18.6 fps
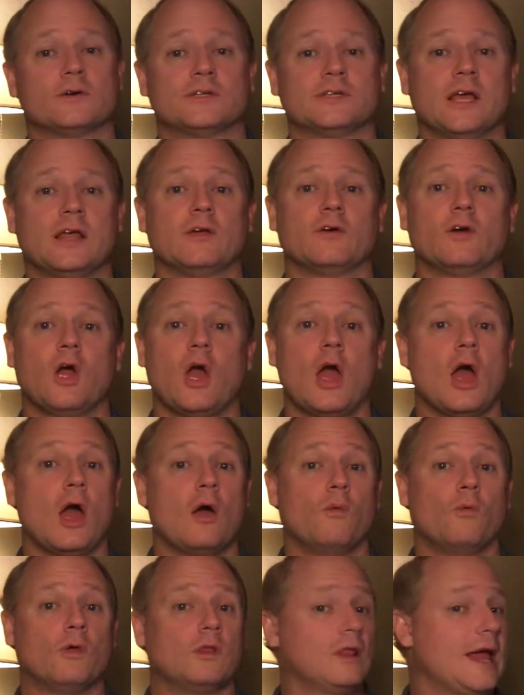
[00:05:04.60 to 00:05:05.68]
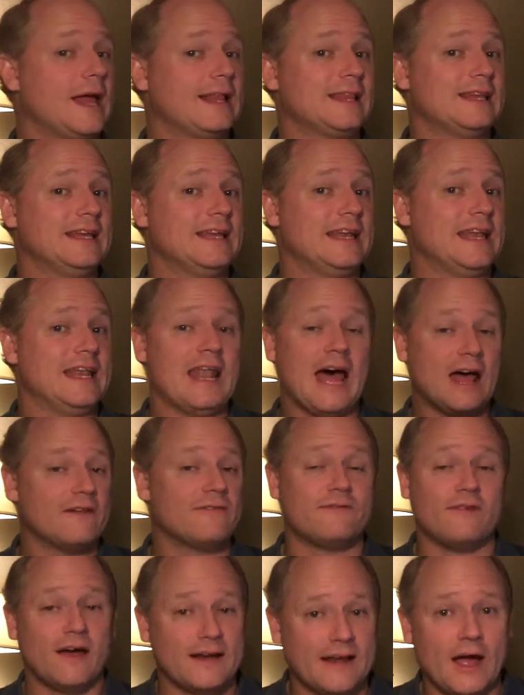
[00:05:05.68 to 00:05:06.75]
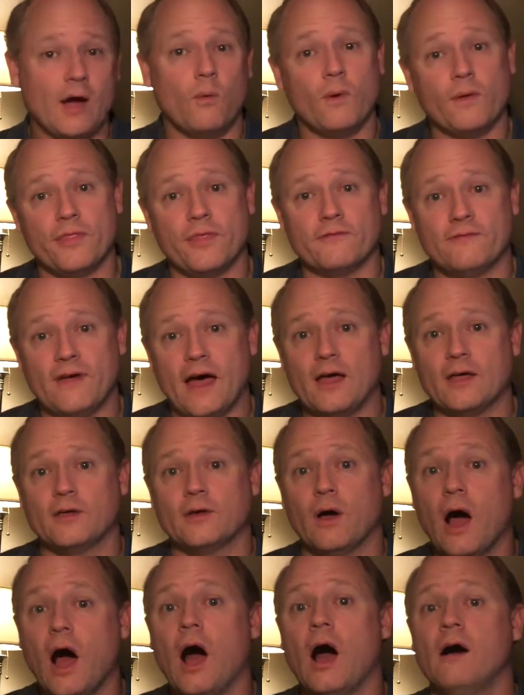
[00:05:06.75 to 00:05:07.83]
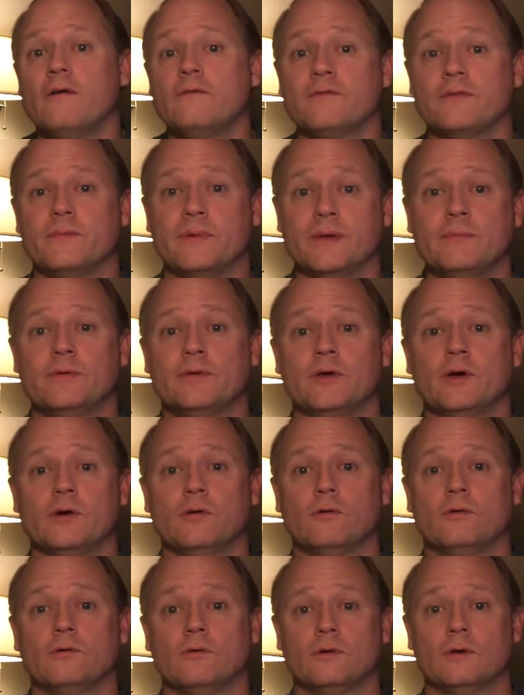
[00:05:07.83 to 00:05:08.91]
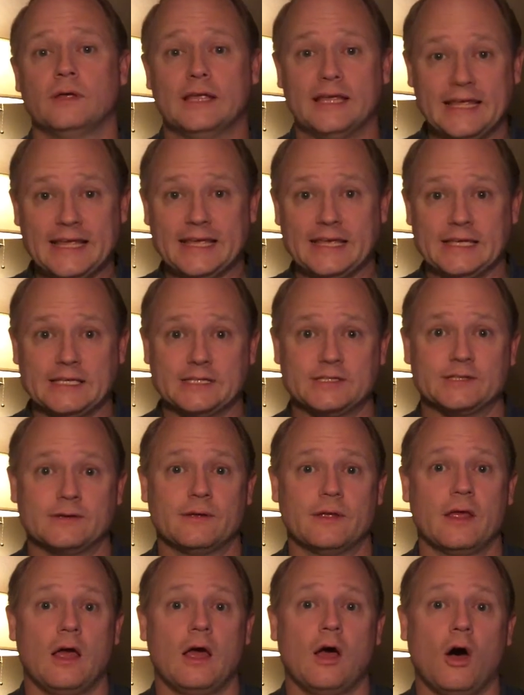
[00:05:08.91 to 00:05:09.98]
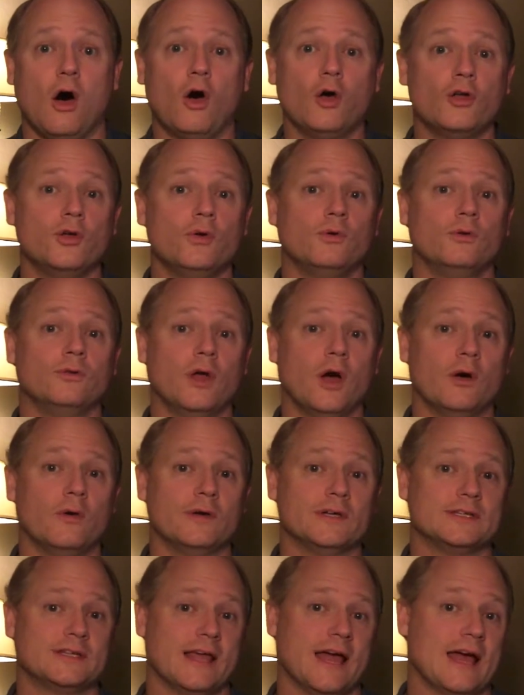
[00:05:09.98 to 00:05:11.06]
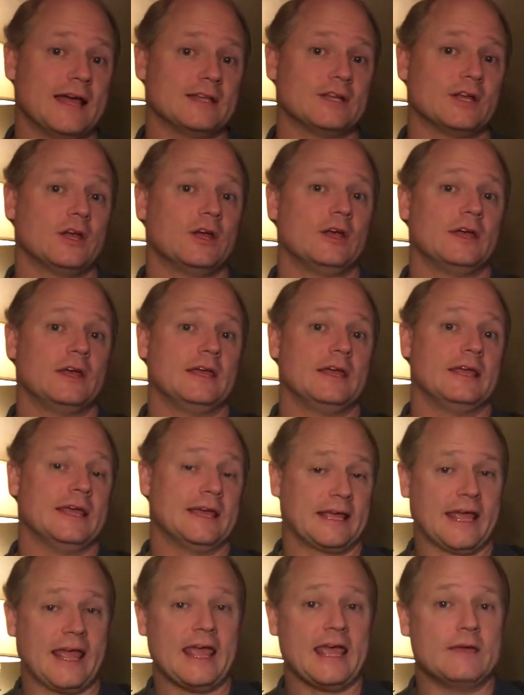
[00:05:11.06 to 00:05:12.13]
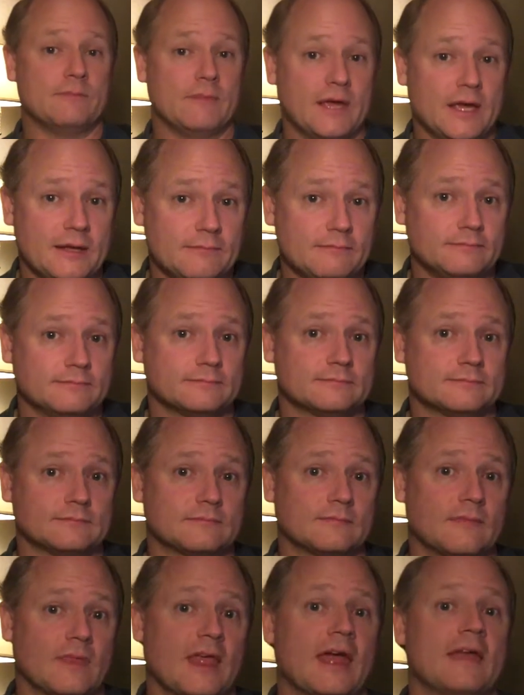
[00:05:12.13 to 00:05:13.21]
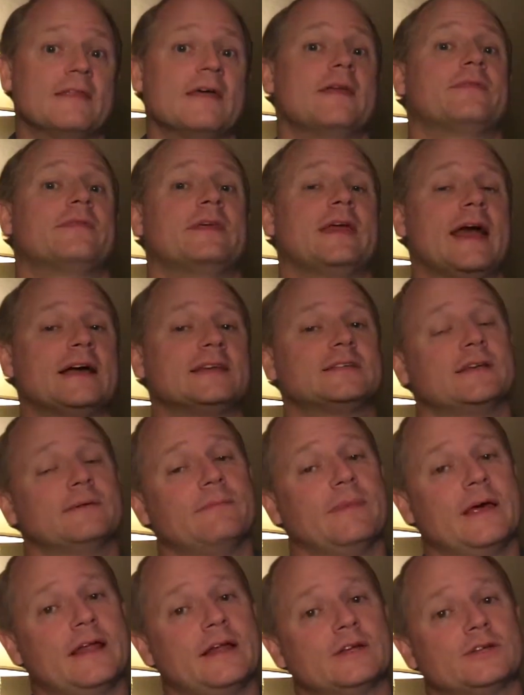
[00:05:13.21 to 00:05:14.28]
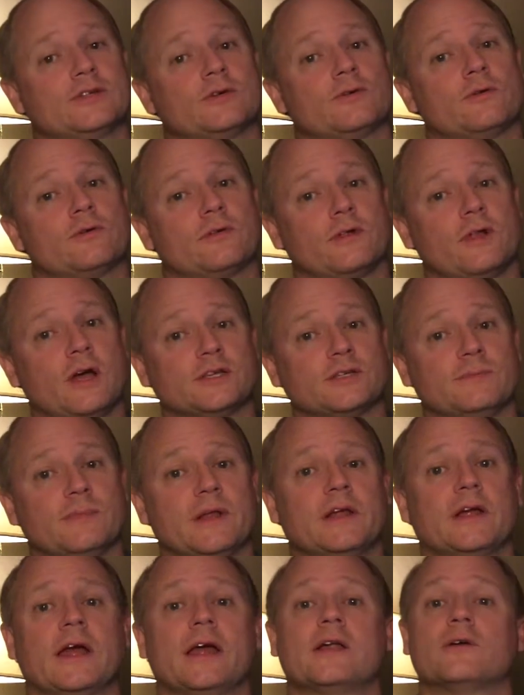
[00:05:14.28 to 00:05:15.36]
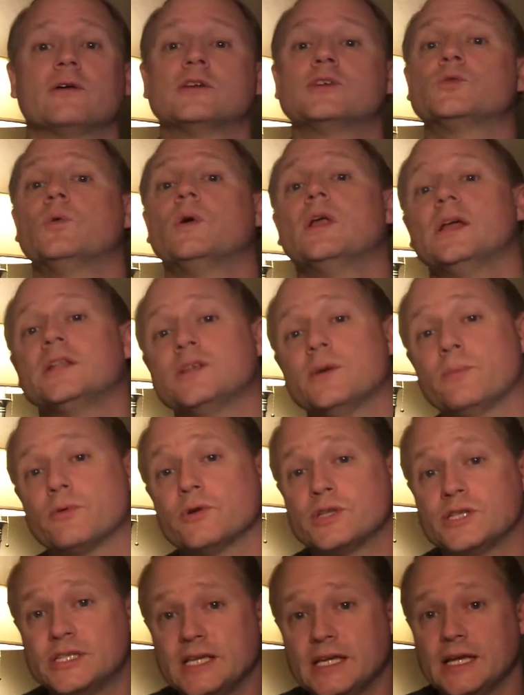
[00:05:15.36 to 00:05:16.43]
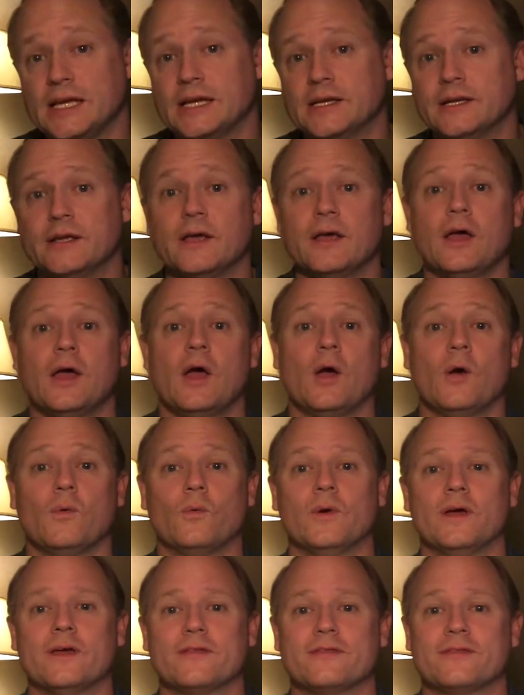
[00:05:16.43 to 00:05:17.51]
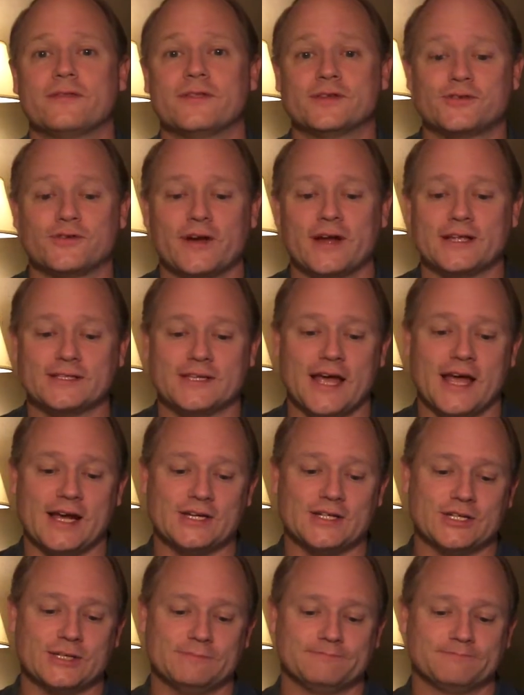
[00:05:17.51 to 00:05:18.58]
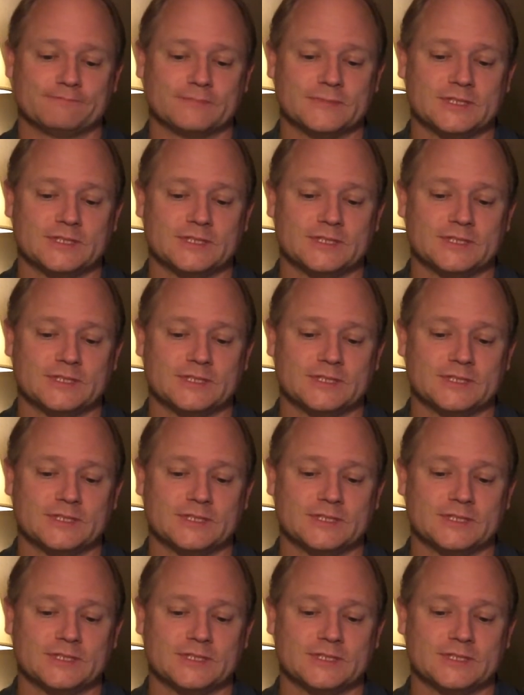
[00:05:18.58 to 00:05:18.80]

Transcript: or seller will likely not find out what the value of the BPO is. All you'll know is that it came in and that the asset manager or the loss mitigator is willing to proceed with the transaction.